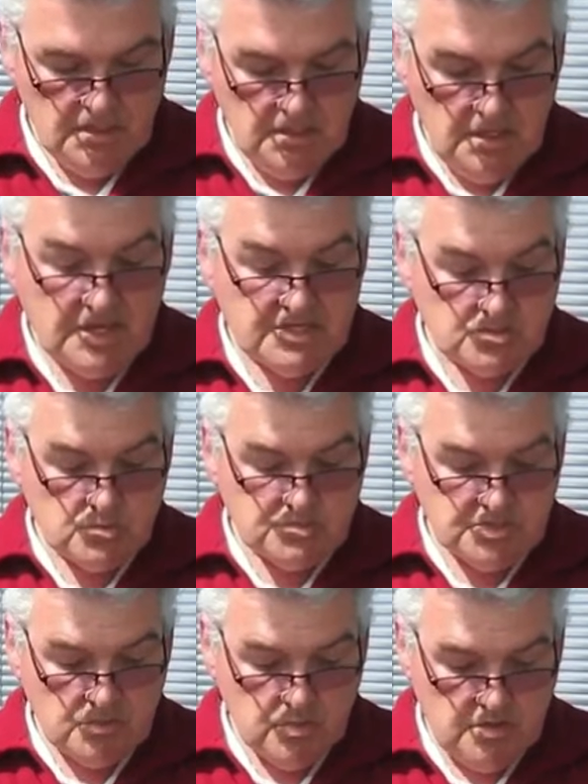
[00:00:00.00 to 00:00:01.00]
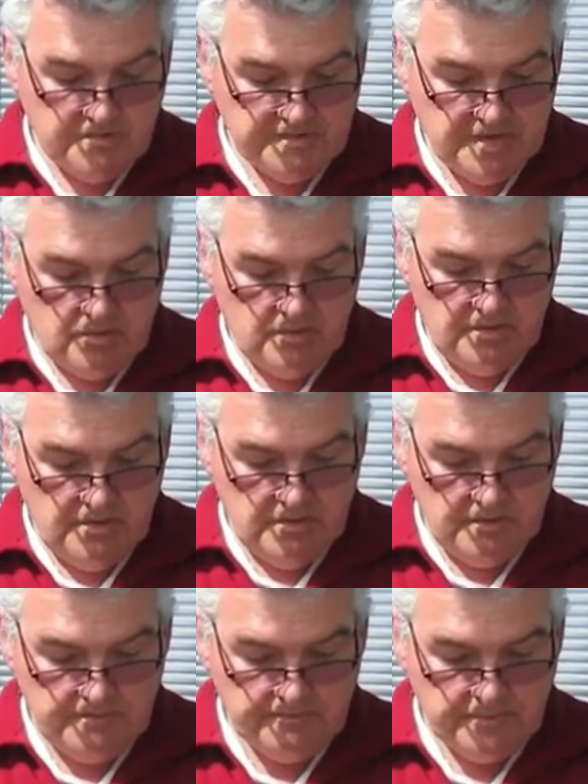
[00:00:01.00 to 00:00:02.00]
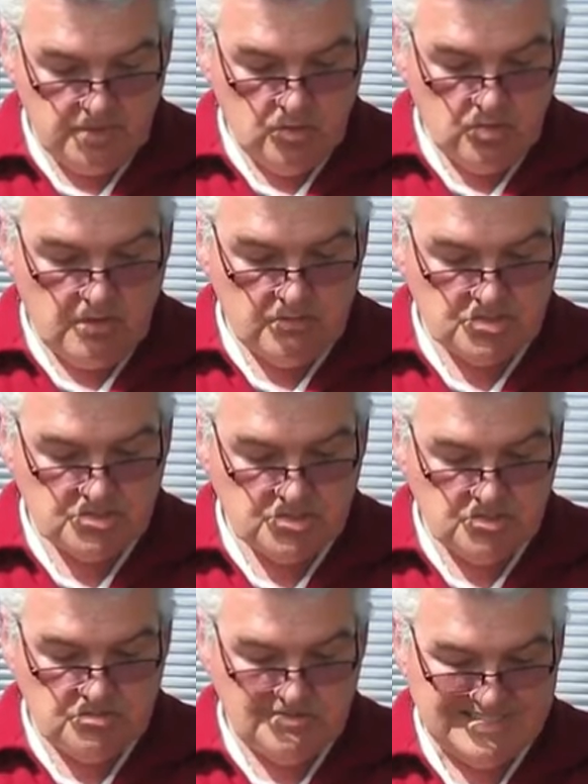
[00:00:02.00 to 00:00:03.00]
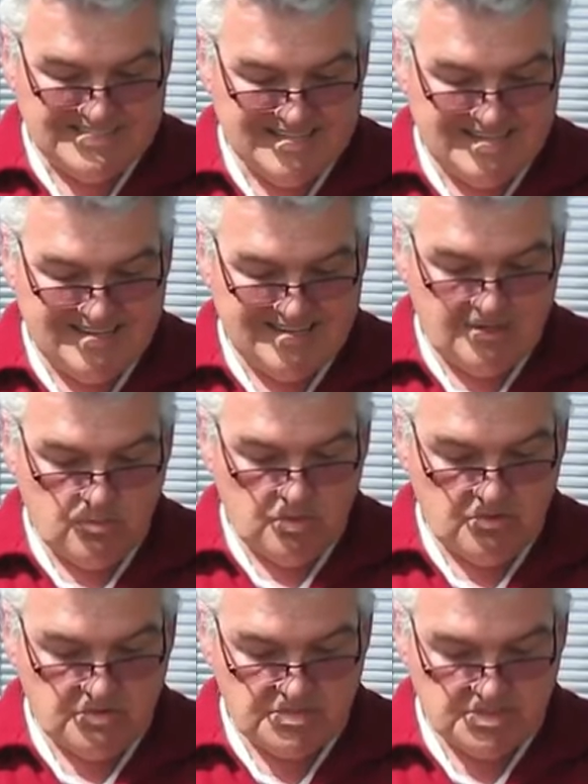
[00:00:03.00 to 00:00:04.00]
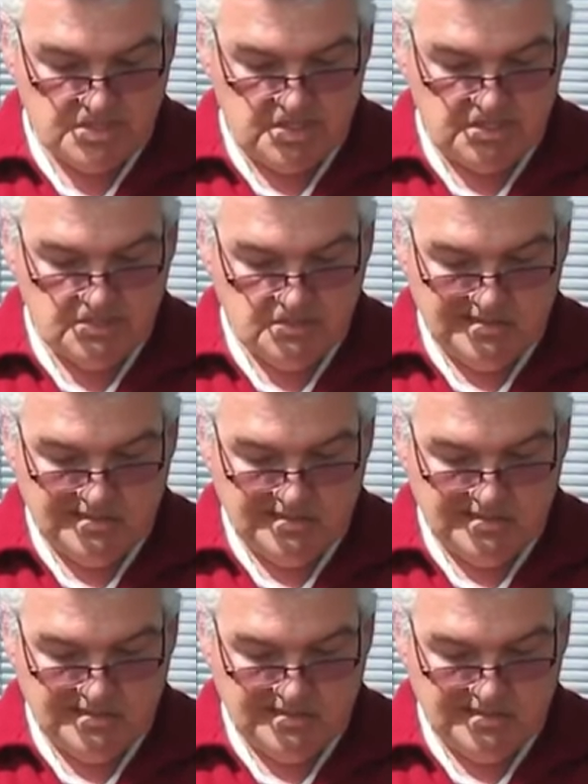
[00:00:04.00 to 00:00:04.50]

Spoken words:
It's also worth noting that although the scooter is technically warranted,